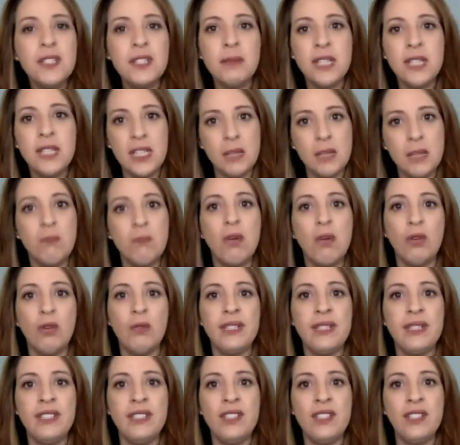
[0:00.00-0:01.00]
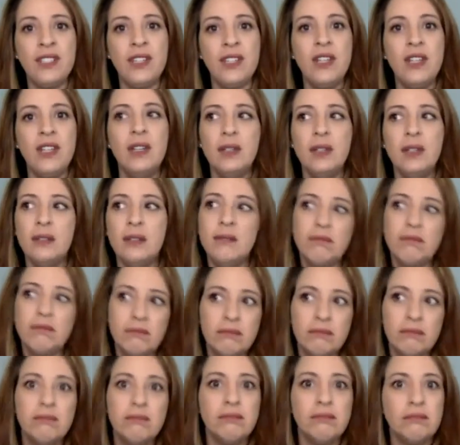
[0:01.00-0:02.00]
in the moment?
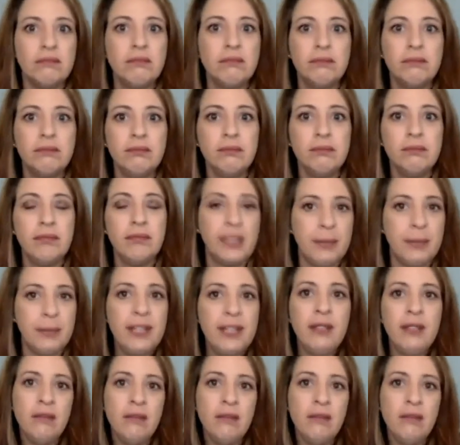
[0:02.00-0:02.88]
Maybe,